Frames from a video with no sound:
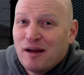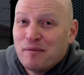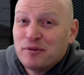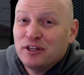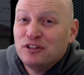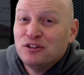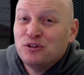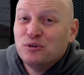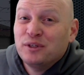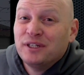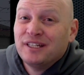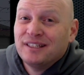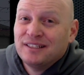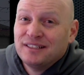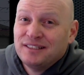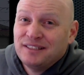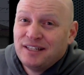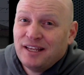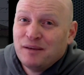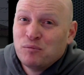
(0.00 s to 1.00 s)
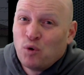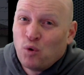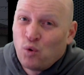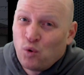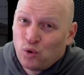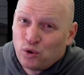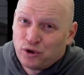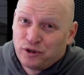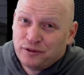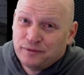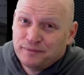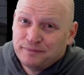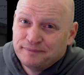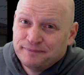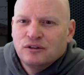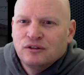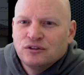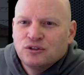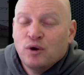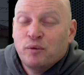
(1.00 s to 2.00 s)
I'm going to do it in the same order.
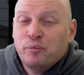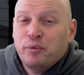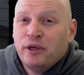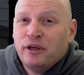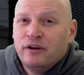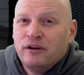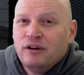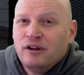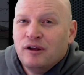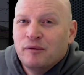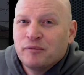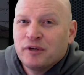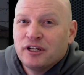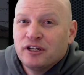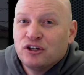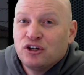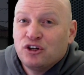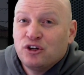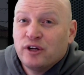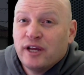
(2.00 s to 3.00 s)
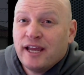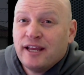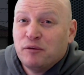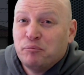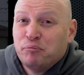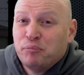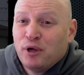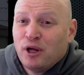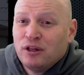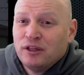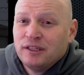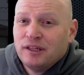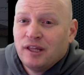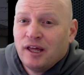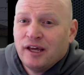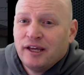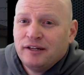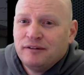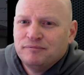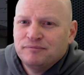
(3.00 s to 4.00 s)
So up here, I'm going to create a
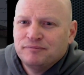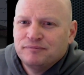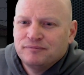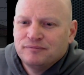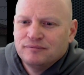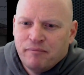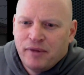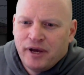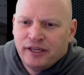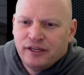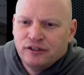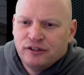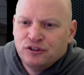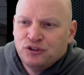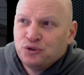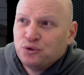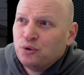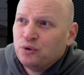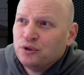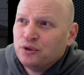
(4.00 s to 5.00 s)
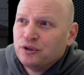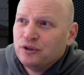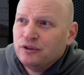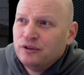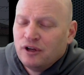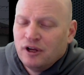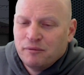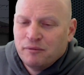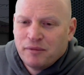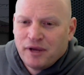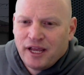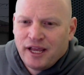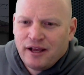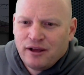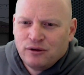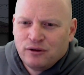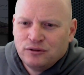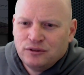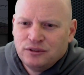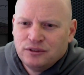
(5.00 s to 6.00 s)
polyline. My controller on my
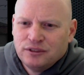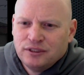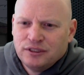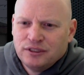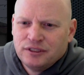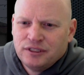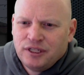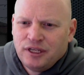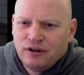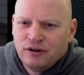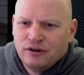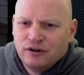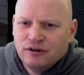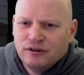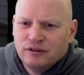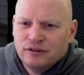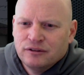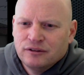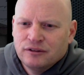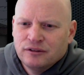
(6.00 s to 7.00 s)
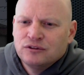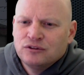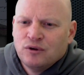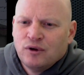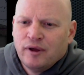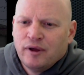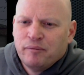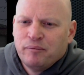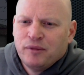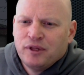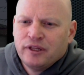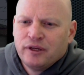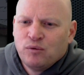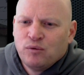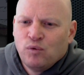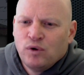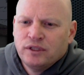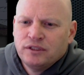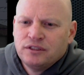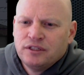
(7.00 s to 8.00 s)
house is here. So I click
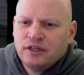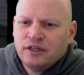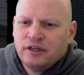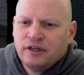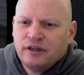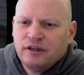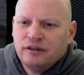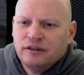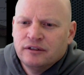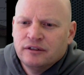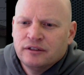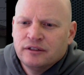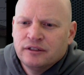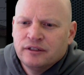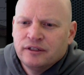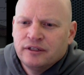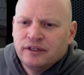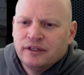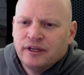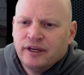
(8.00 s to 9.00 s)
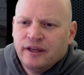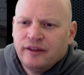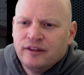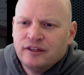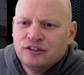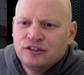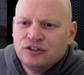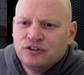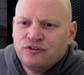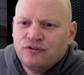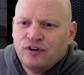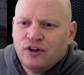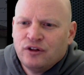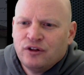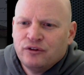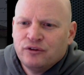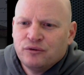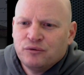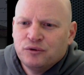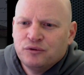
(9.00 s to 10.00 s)
once there and then just
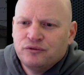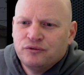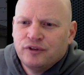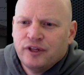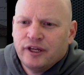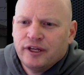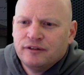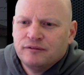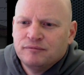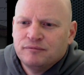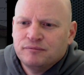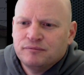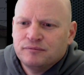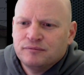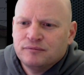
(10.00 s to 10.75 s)
follow the roof line.